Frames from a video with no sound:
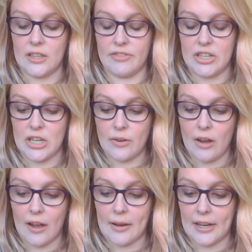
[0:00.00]
The video
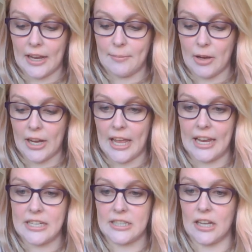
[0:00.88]
game
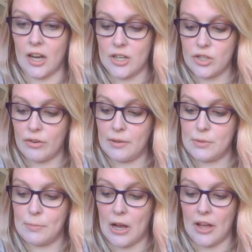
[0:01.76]
arcade, the ice cream
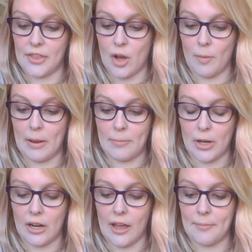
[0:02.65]
spa, the comic
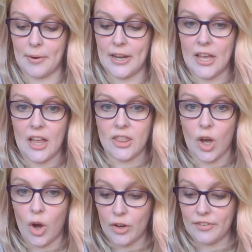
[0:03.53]
book library, the
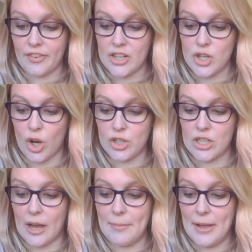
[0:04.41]
hot fudge hot
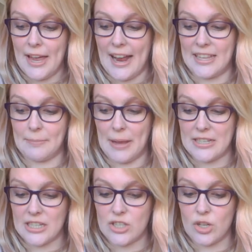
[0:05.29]
tub and the
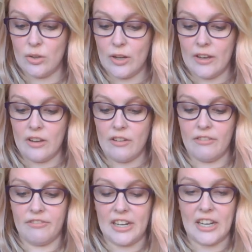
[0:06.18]
petting zoo,
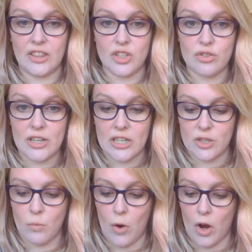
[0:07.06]
filling the street
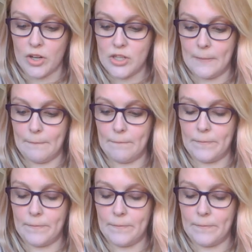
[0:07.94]
to watch.